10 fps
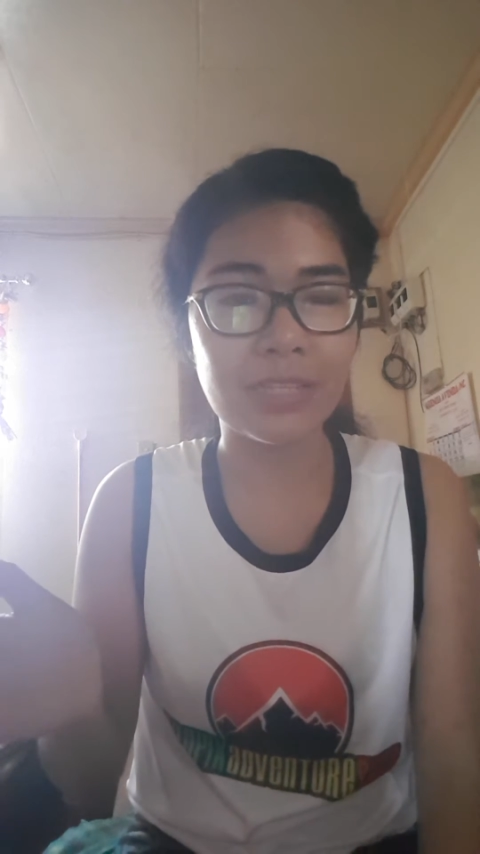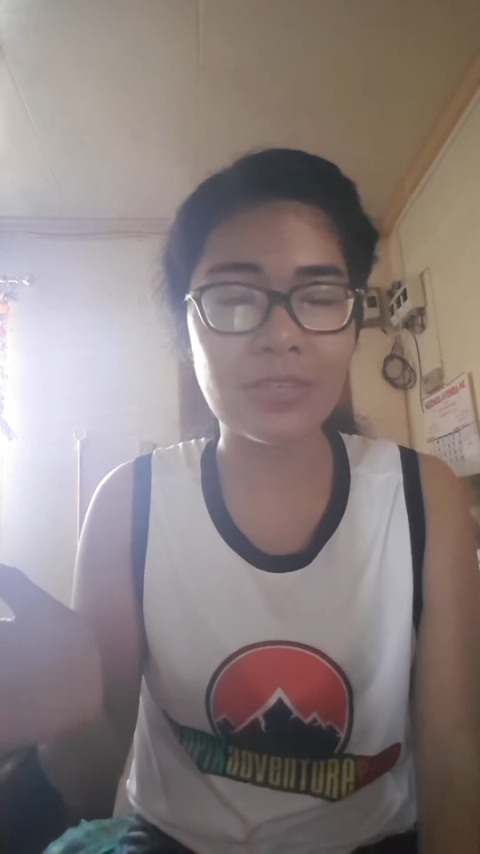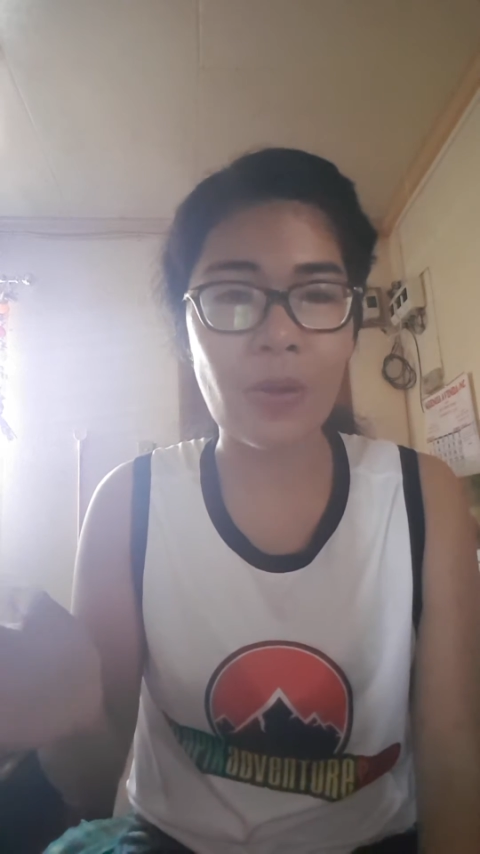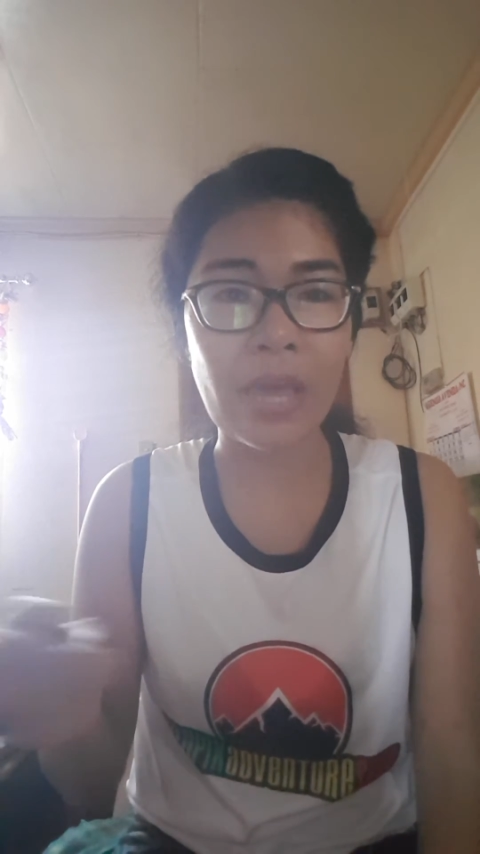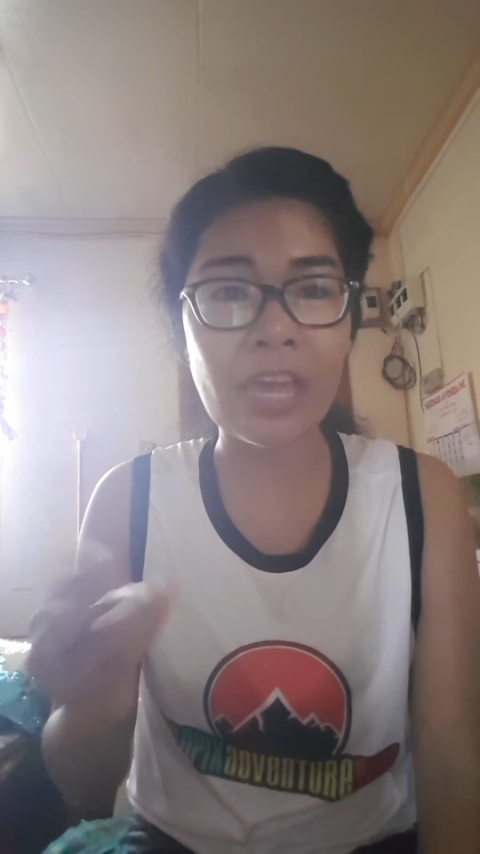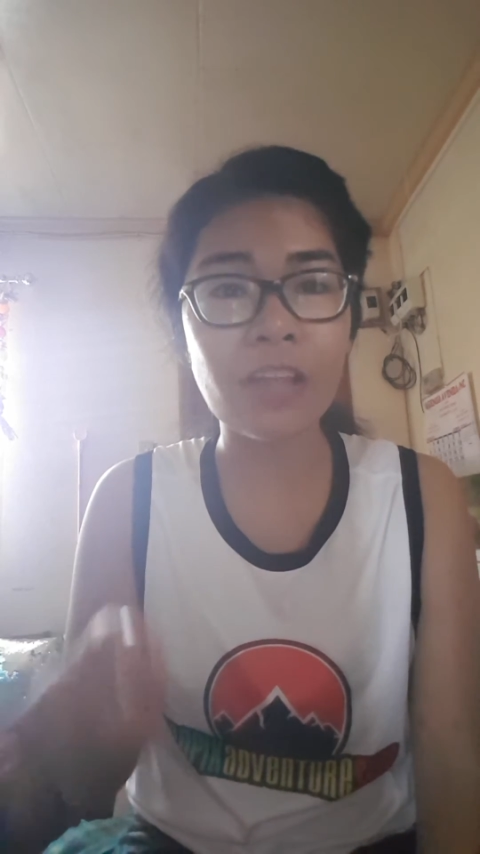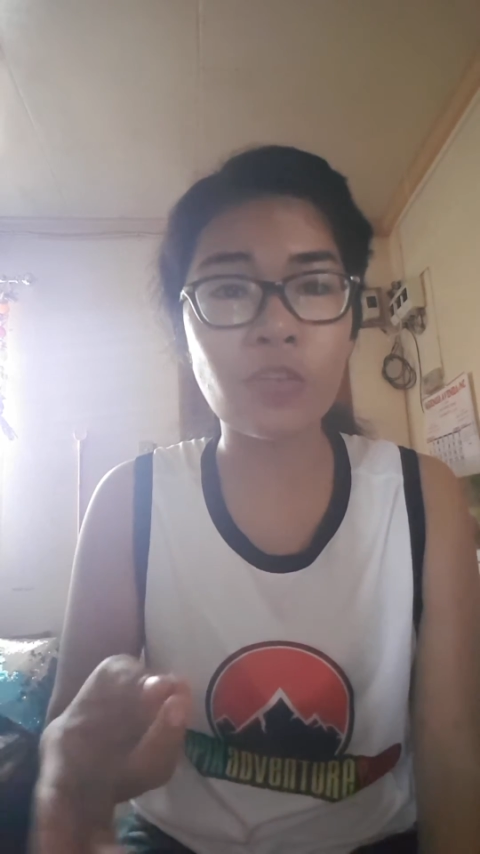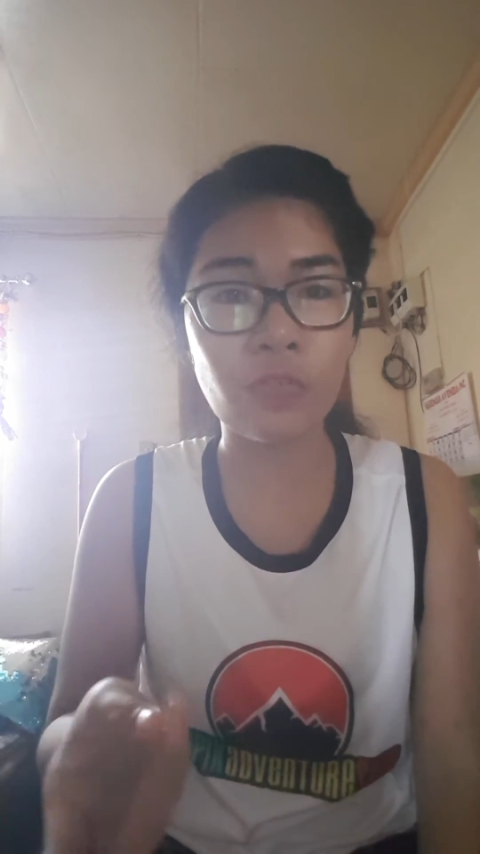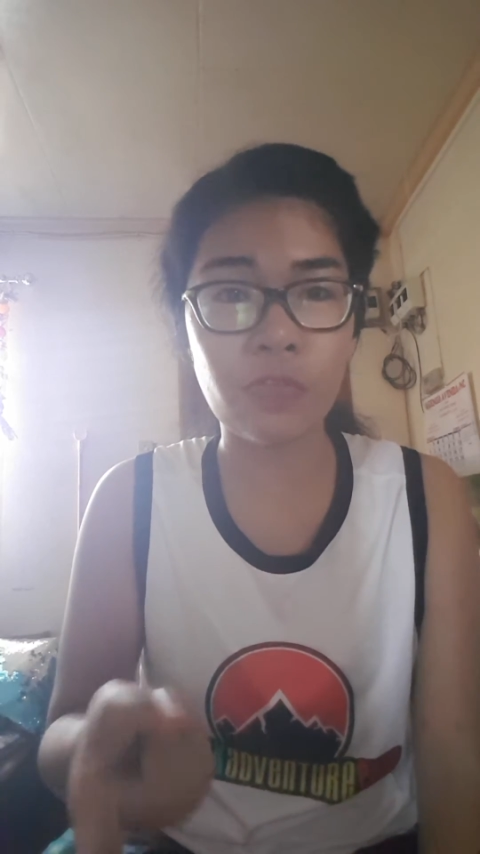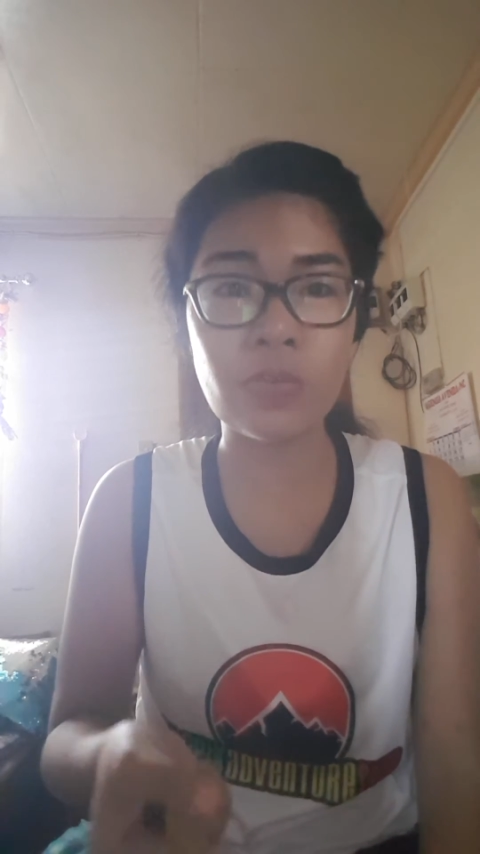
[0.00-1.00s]
So I got
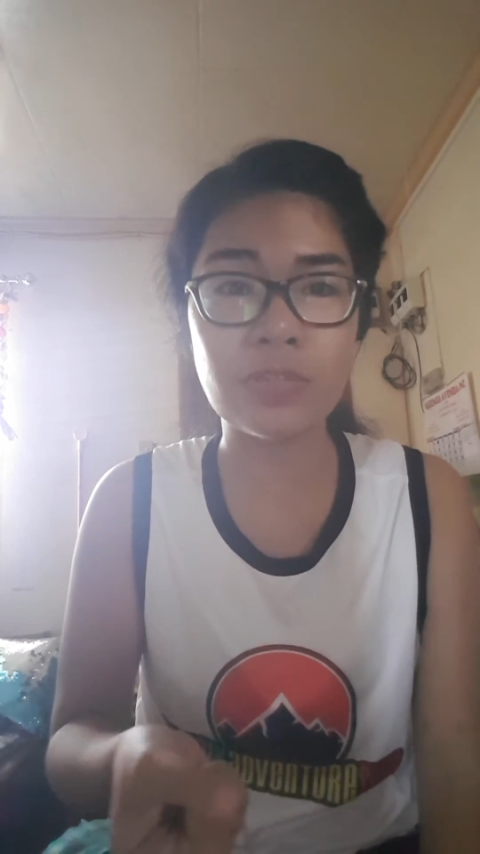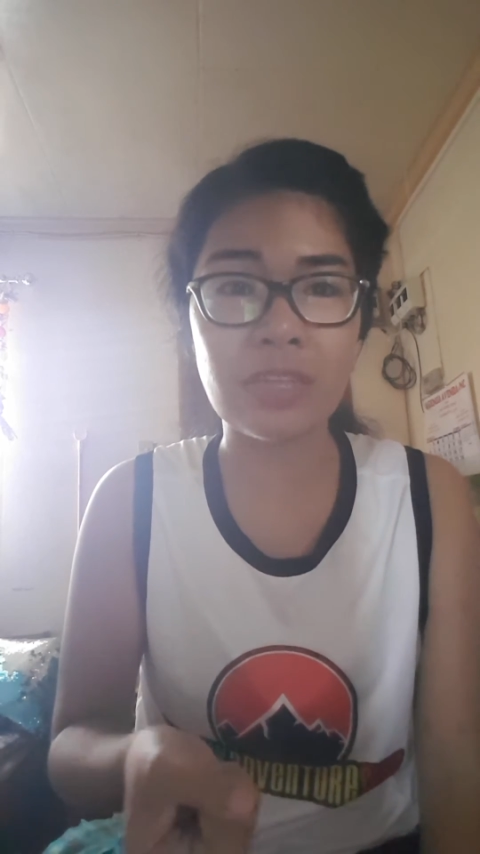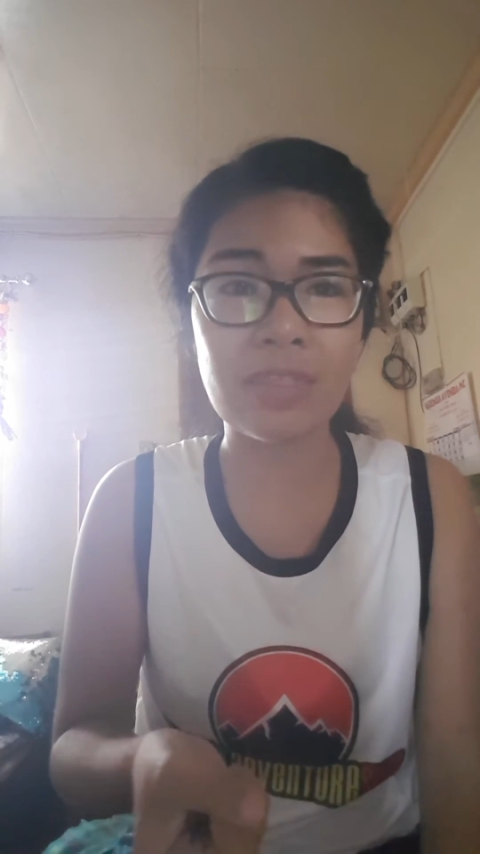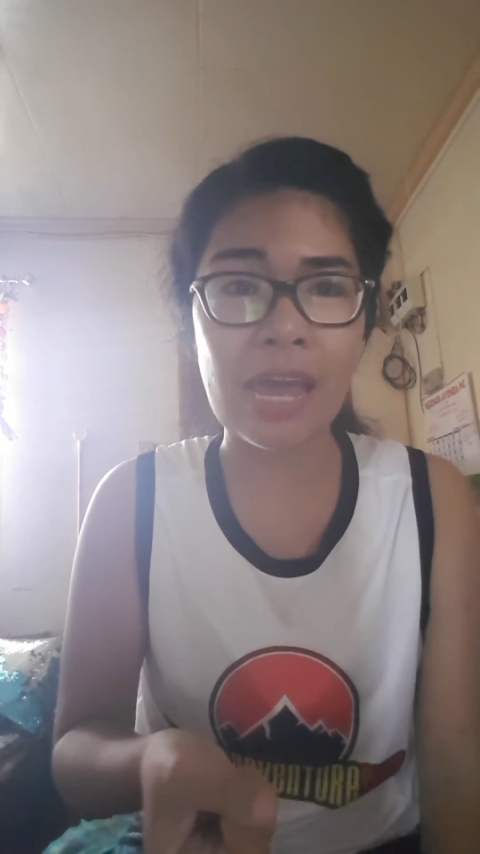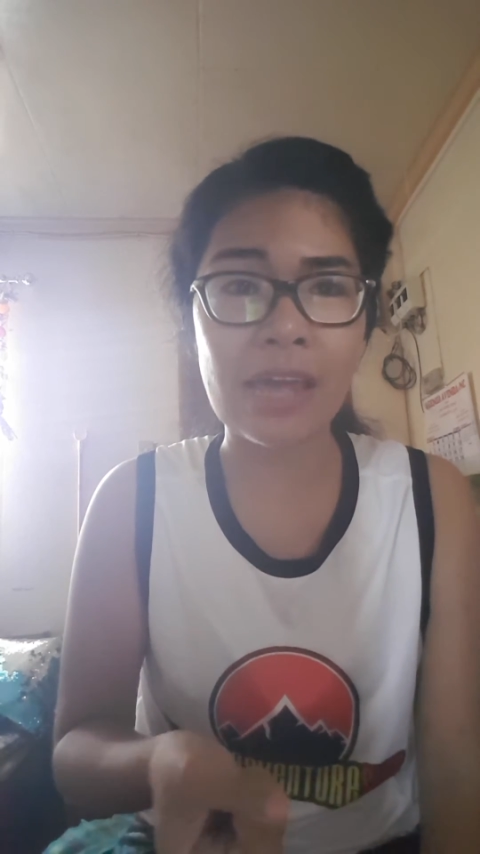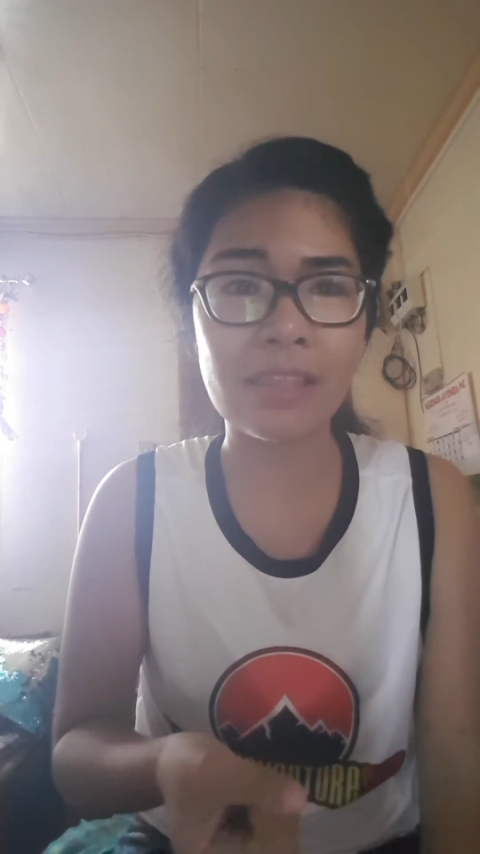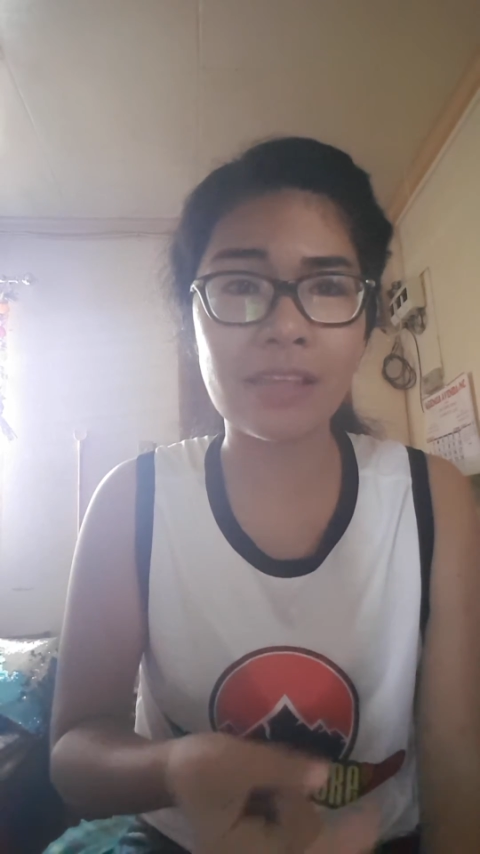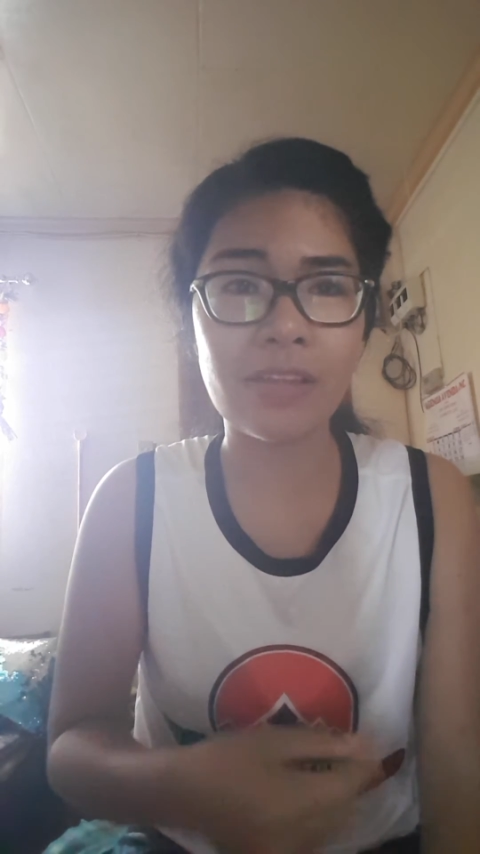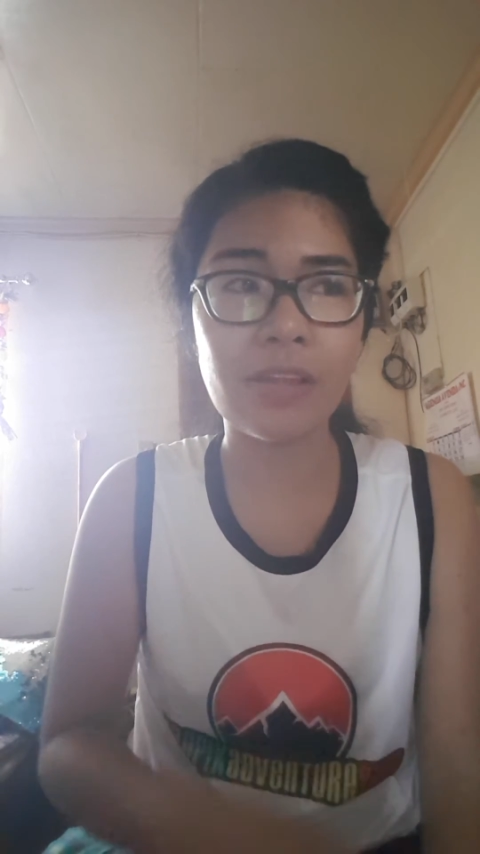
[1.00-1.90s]
confused in that.